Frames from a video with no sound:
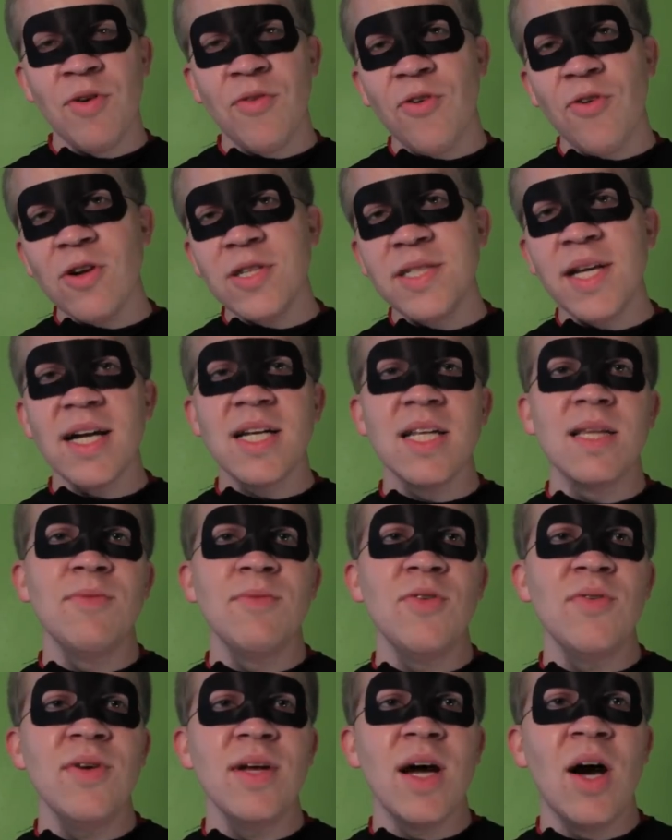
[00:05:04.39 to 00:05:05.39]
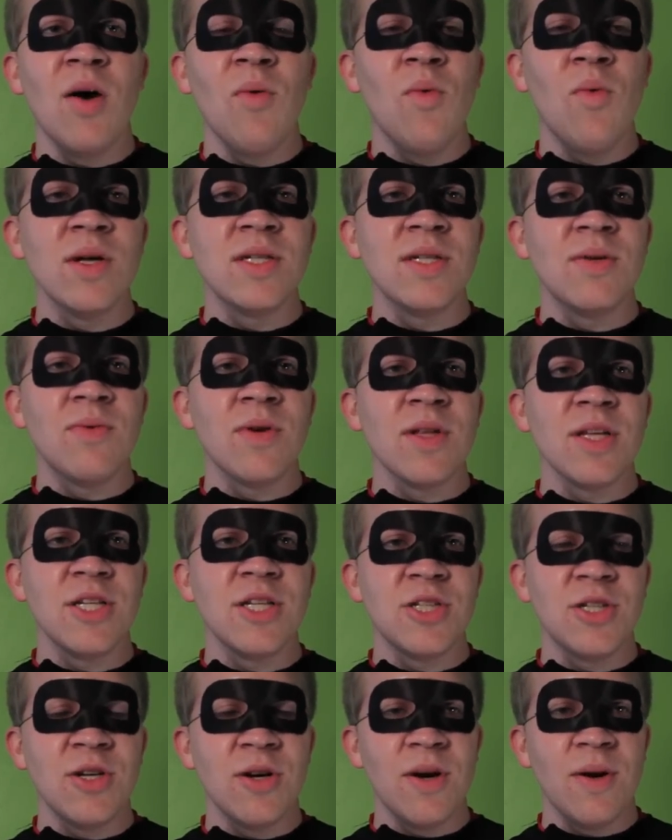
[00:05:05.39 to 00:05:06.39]
The first act of the movie, I wasn't really
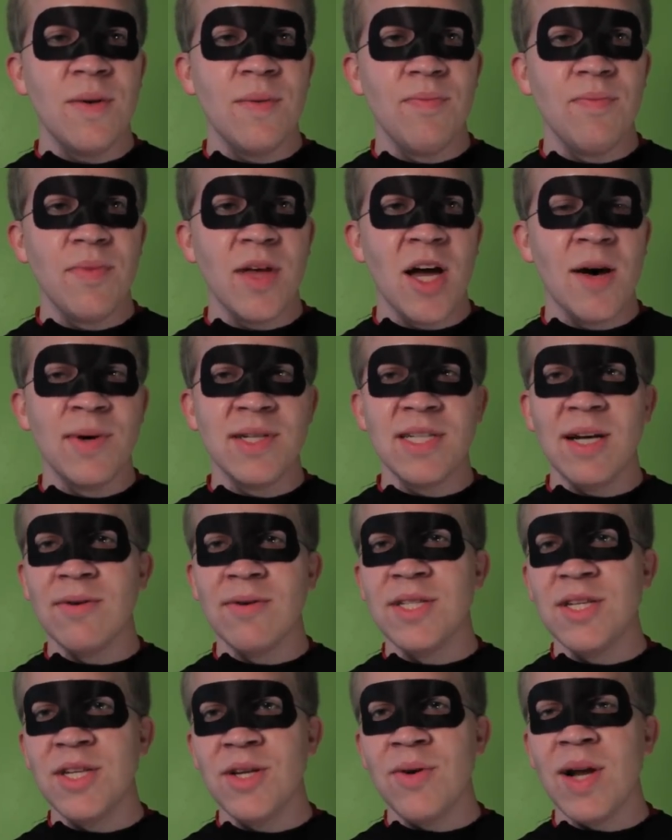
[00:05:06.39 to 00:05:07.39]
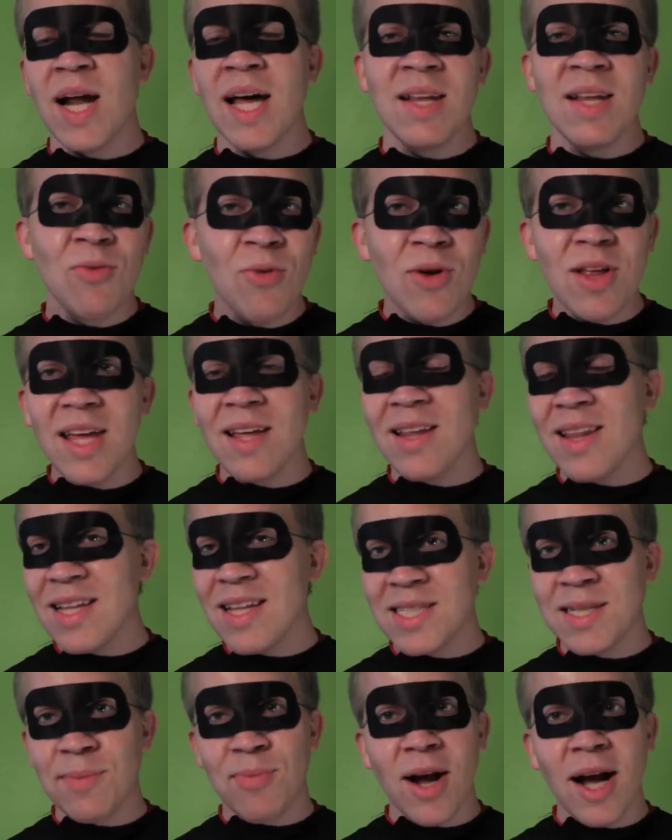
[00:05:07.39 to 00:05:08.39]
sure how much I was into it. I really,
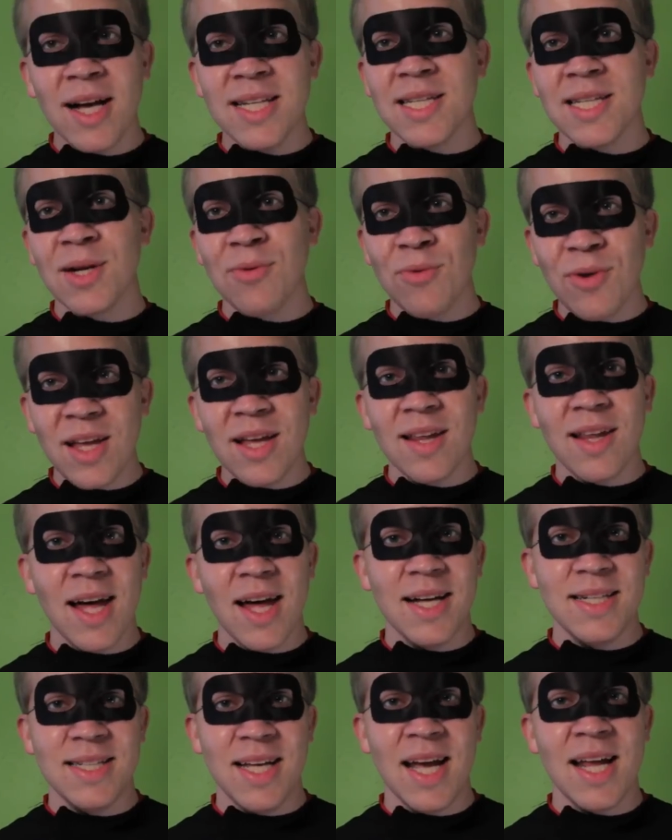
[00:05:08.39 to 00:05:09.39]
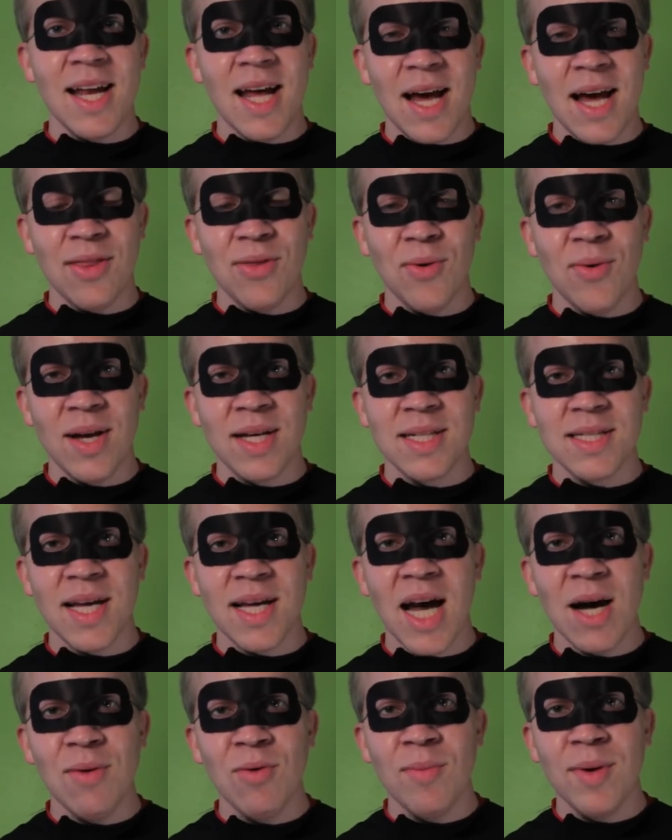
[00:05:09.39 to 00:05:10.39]
surprisingly, really liked Anne Hathaway as
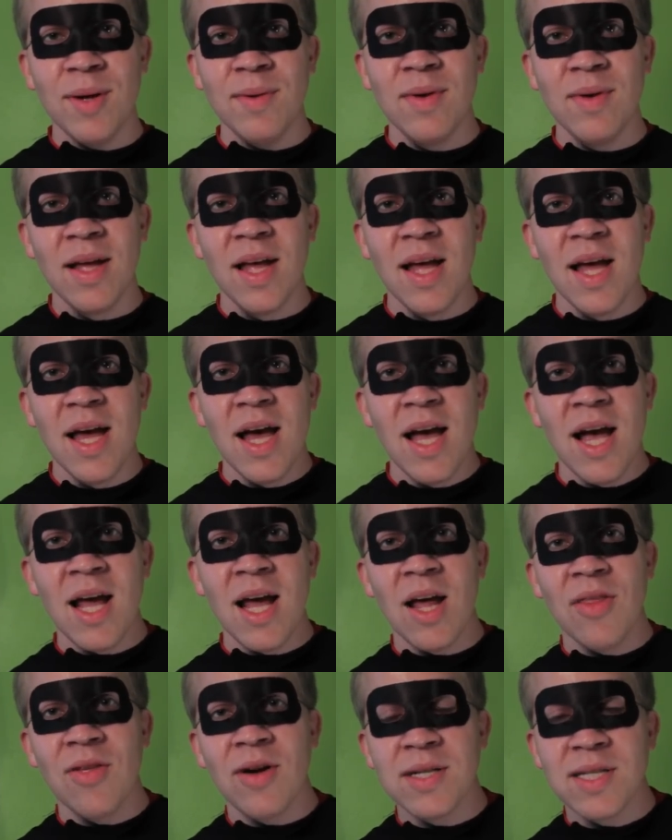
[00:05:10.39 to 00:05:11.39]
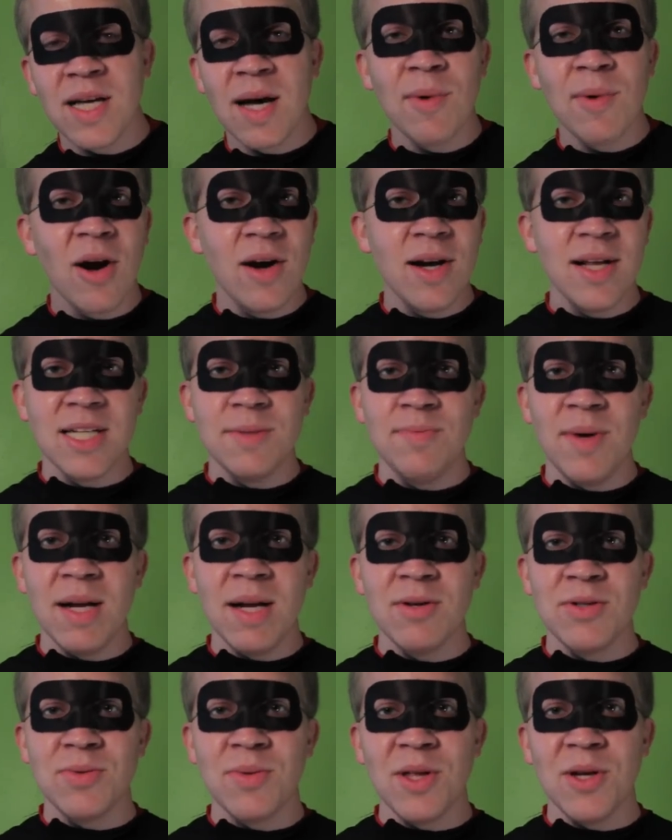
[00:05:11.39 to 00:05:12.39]
Catwoman, and I thought Tom Hardy as
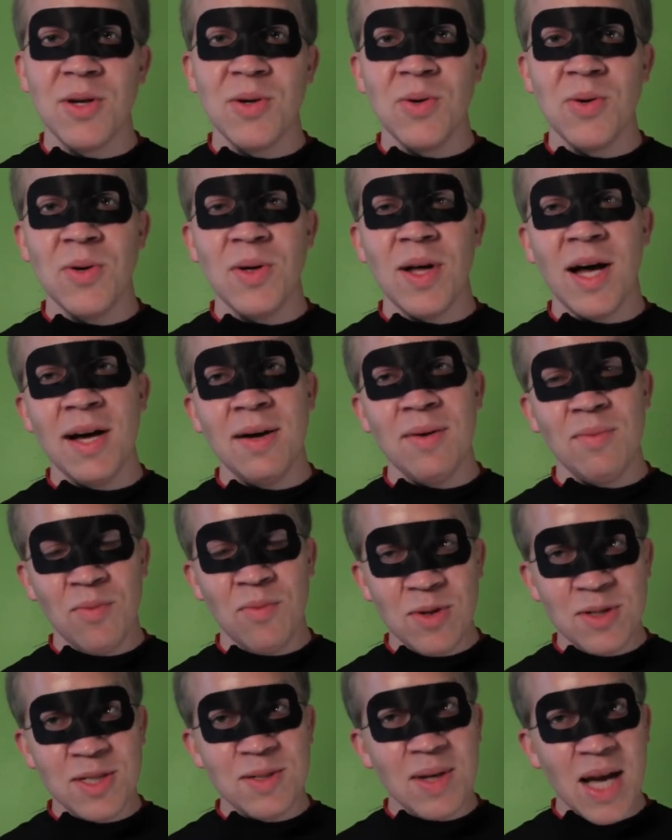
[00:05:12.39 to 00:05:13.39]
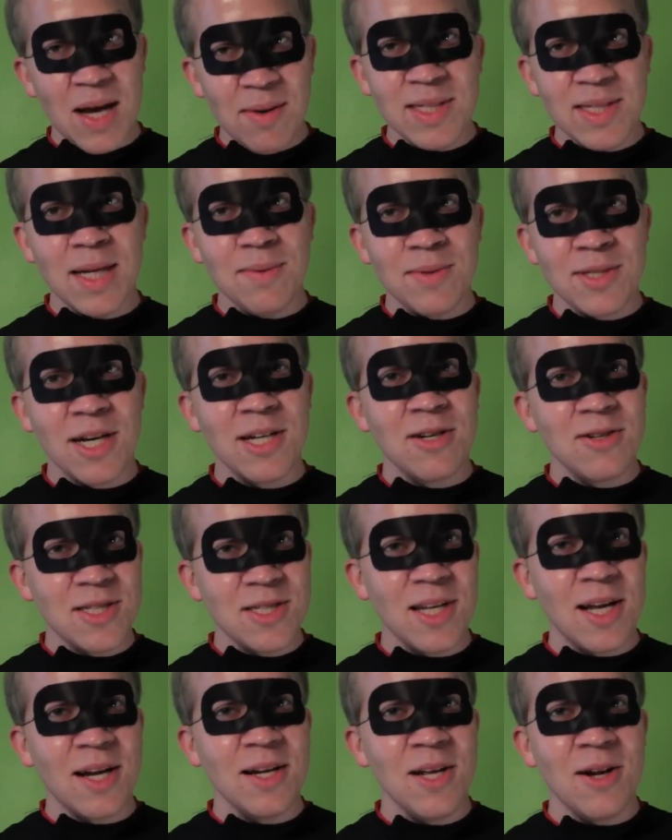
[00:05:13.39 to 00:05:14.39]
Bane was really cool. I was able to
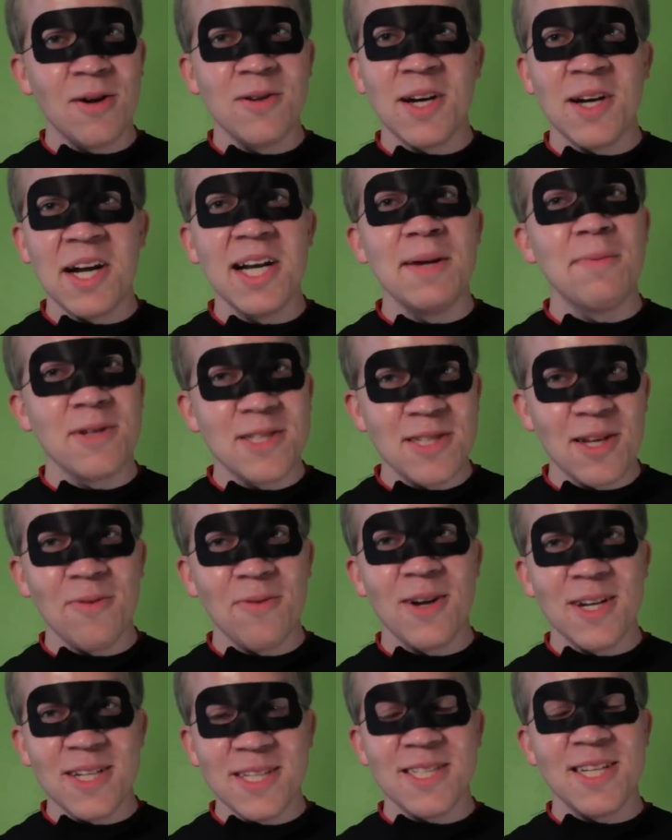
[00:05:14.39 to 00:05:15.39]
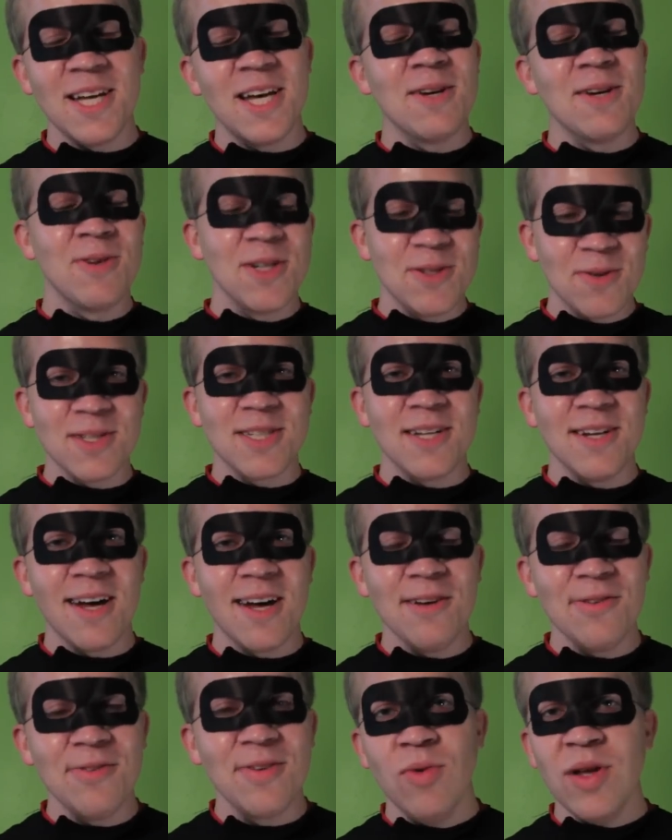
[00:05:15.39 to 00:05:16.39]
understand, 90% of what he said, which was
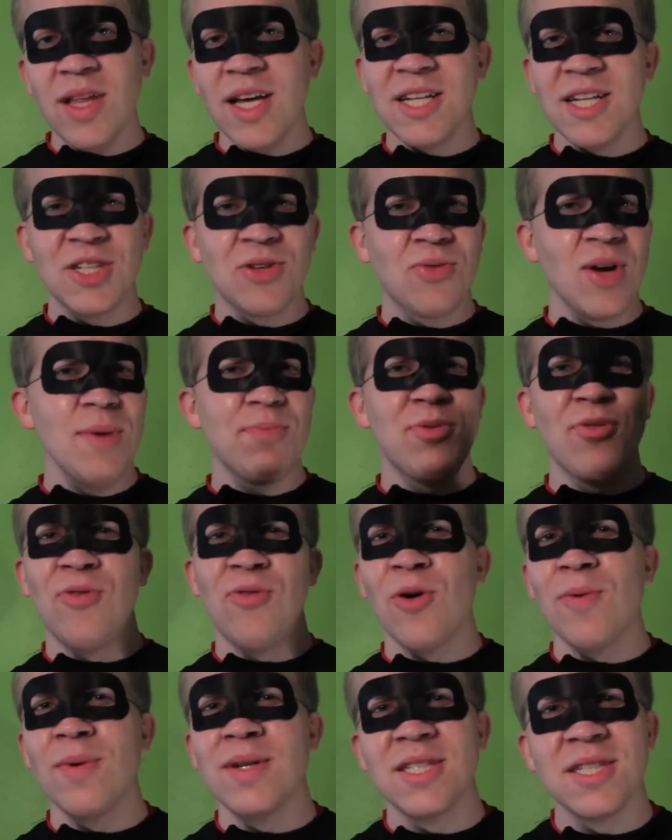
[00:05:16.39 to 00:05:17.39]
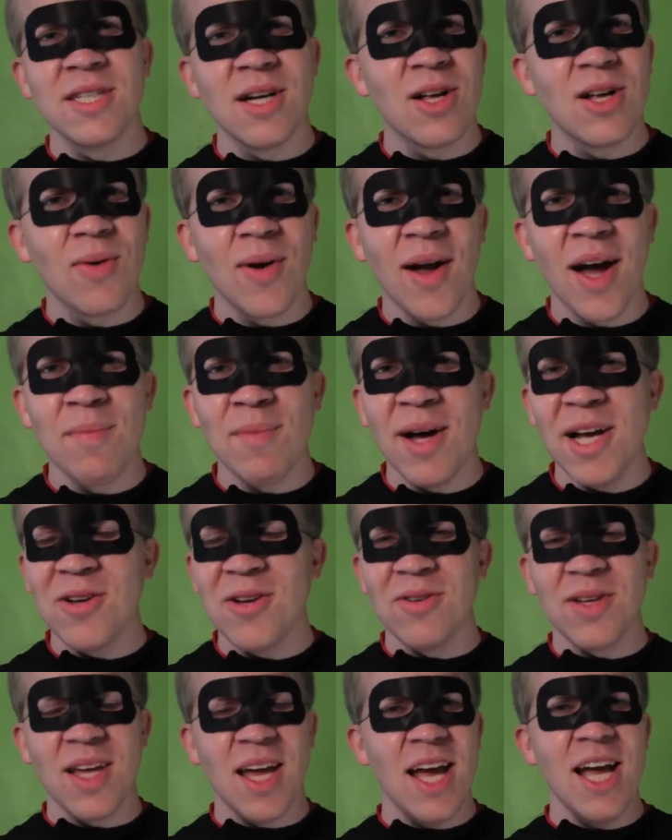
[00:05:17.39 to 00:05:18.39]
enough. Really, just great performances all around.
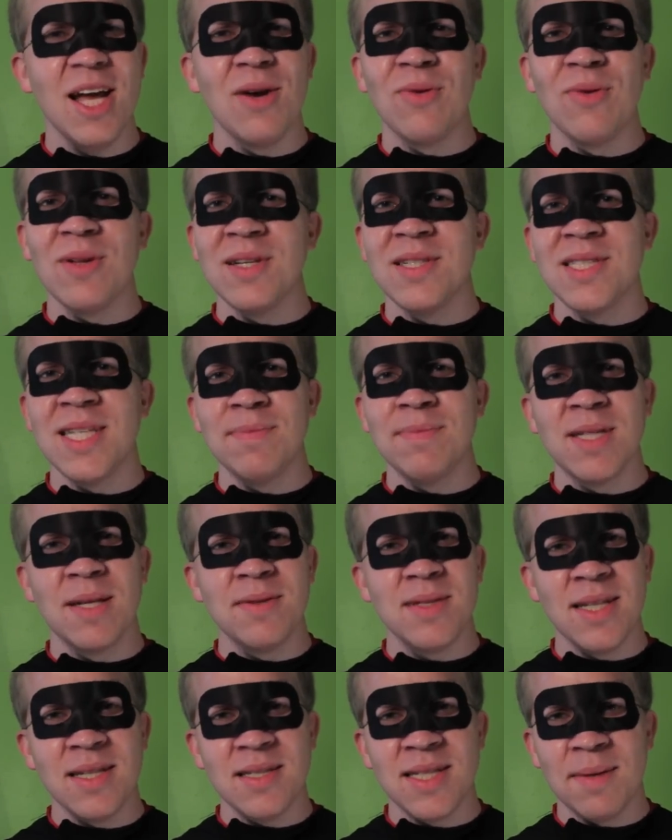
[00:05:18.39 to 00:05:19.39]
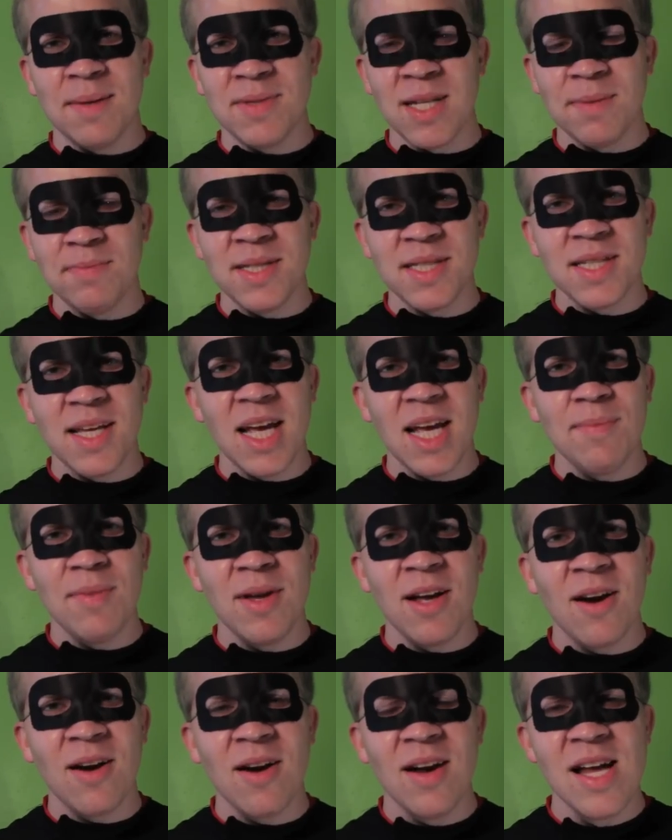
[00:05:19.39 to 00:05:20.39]
Michael Caine really steps up his game
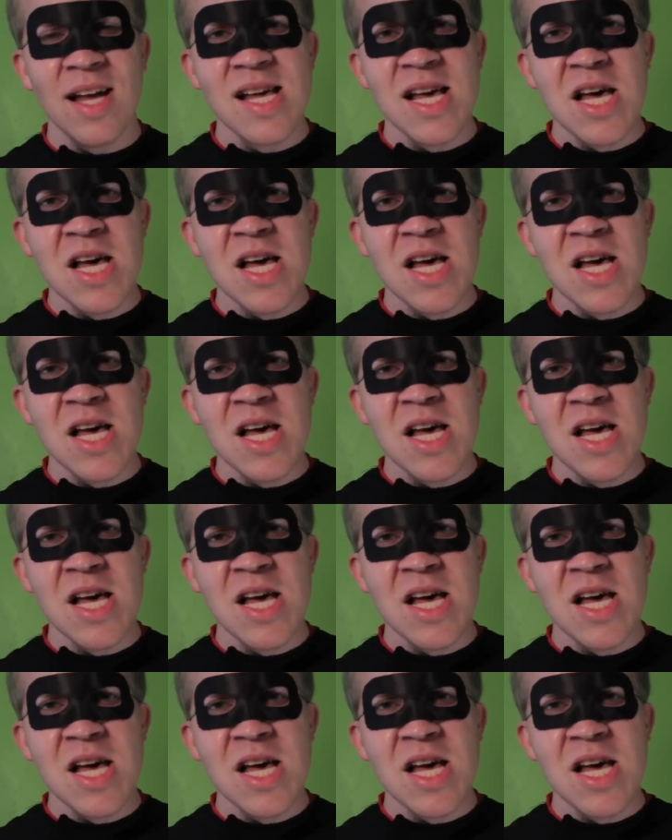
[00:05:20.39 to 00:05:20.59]
here.